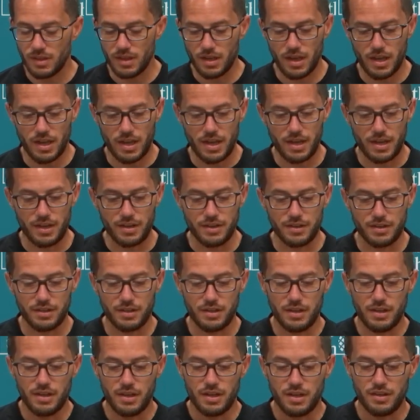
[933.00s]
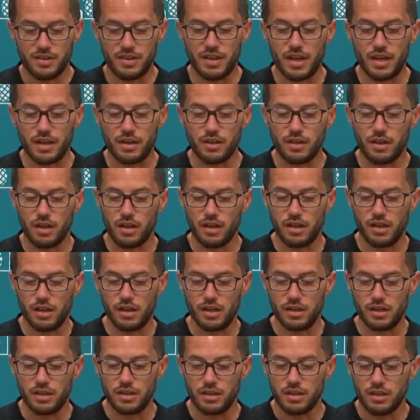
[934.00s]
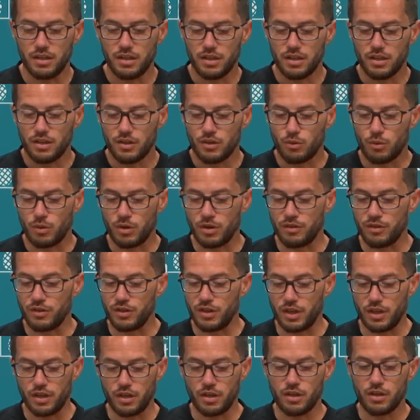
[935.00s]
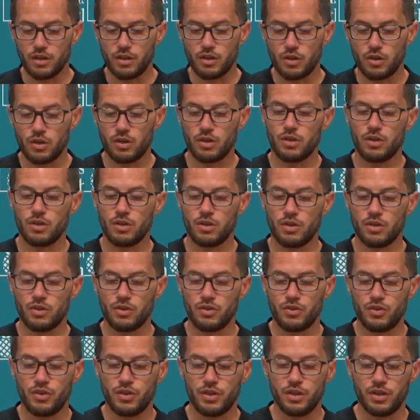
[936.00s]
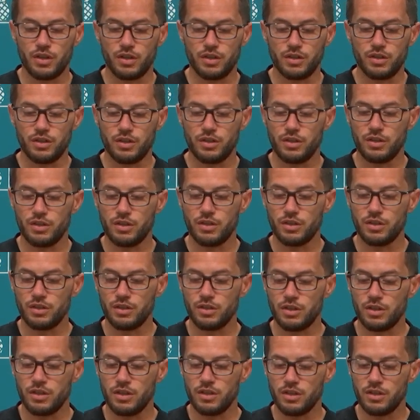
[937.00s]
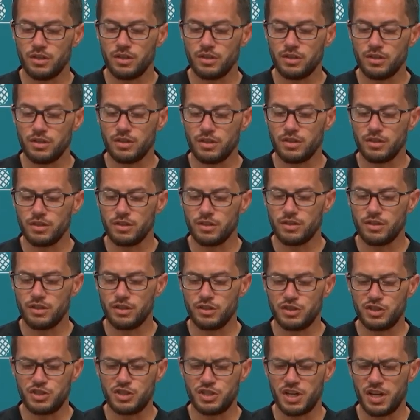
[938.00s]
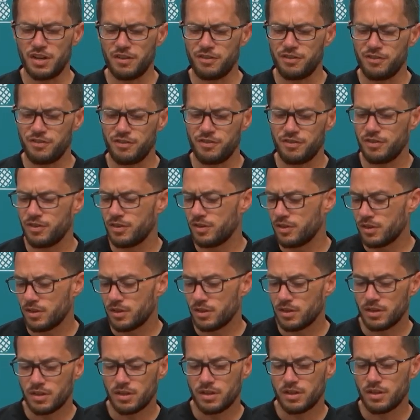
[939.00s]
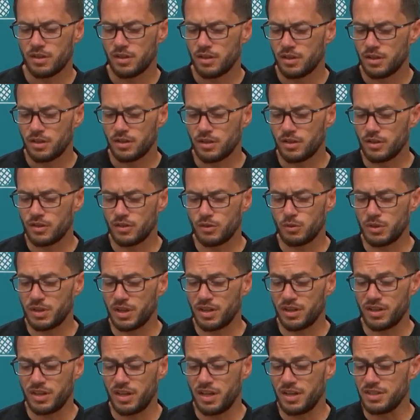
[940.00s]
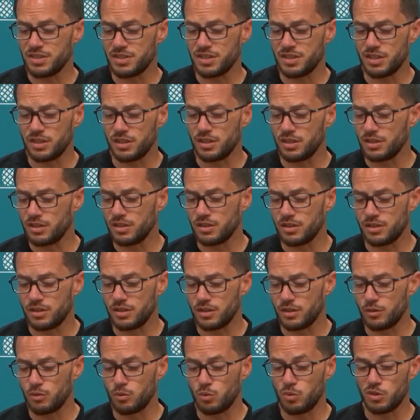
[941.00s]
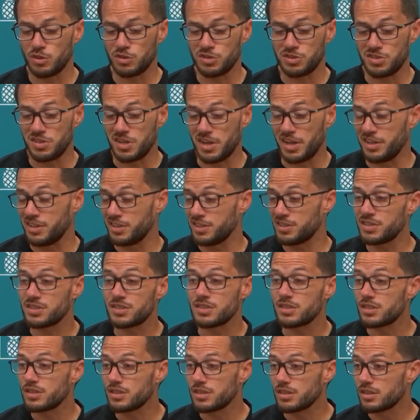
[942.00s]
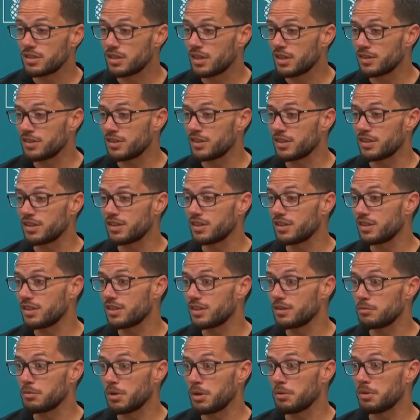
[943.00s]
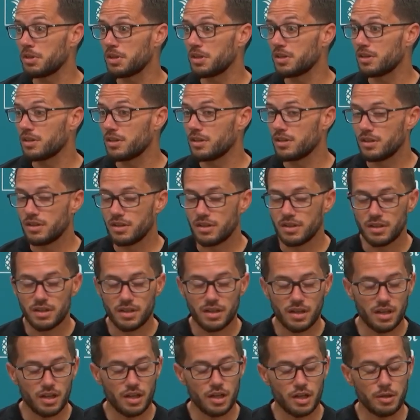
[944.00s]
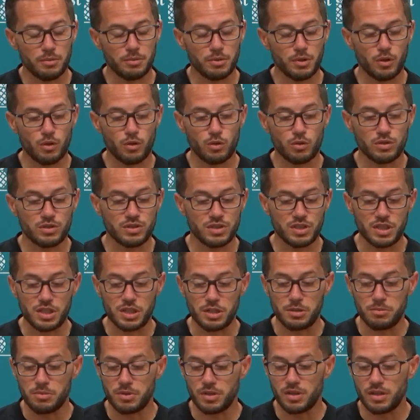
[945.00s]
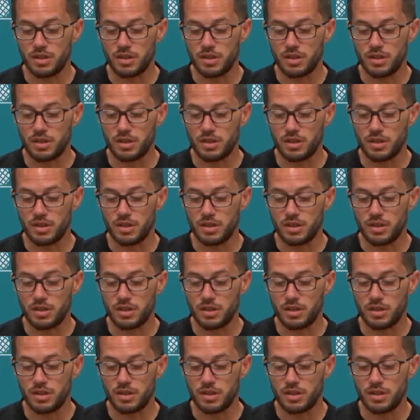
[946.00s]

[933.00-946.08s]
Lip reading: And that, whatever that, the Jeff, we got a case of the Wilsonitis, I think, maybe, the whole team